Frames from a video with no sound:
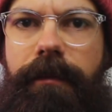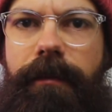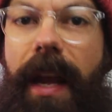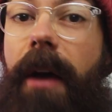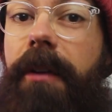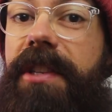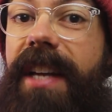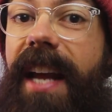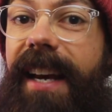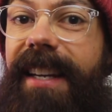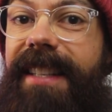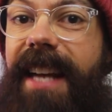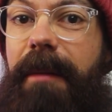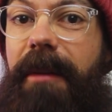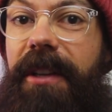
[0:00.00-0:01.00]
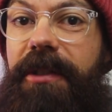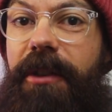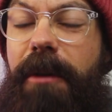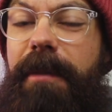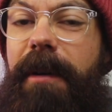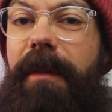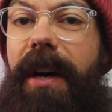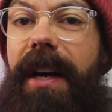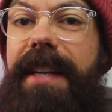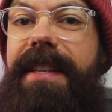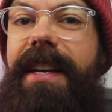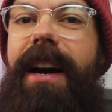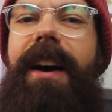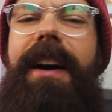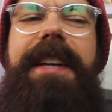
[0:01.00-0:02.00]
Now, as an academic
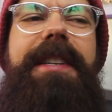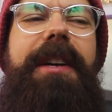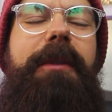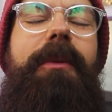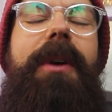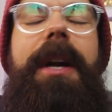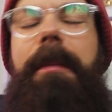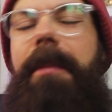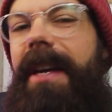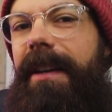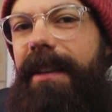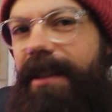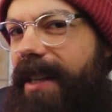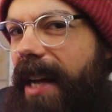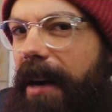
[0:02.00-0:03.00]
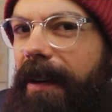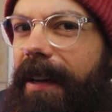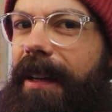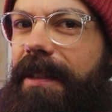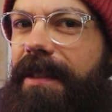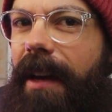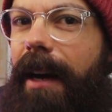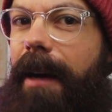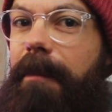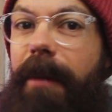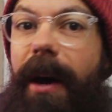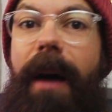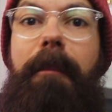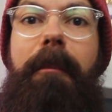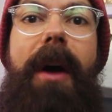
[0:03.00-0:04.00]
supervisor, I don't want to be a stereotype,
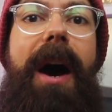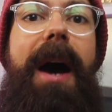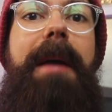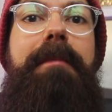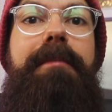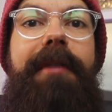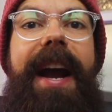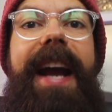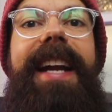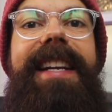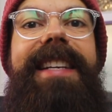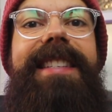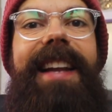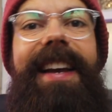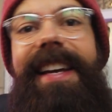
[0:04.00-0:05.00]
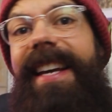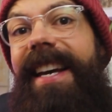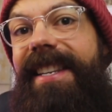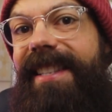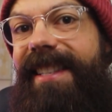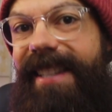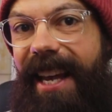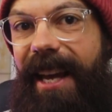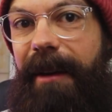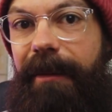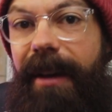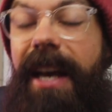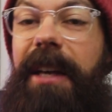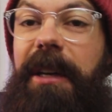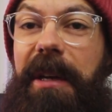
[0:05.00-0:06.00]
but my brain is like a sieve.